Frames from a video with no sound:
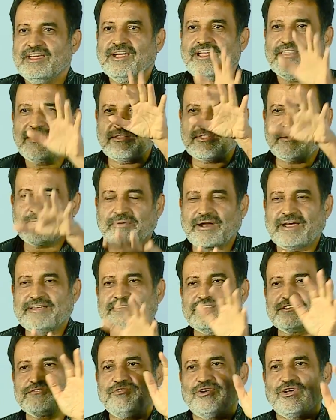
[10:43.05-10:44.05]
Now the price
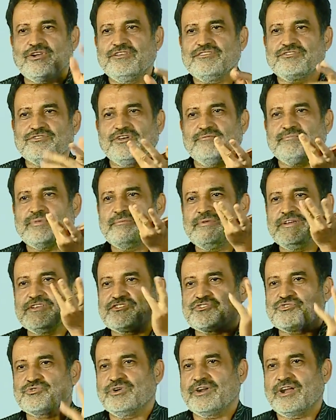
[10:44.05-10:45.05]
has fallen, so maybe it's
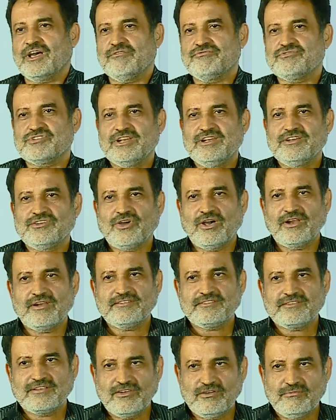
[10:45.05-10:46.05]
$2.5 trillion
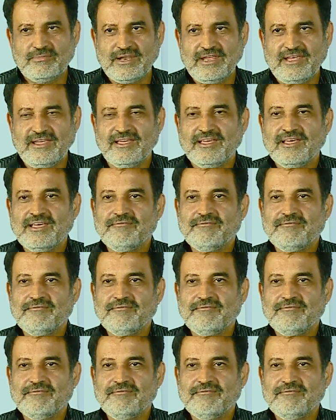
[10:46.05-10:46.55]
globally.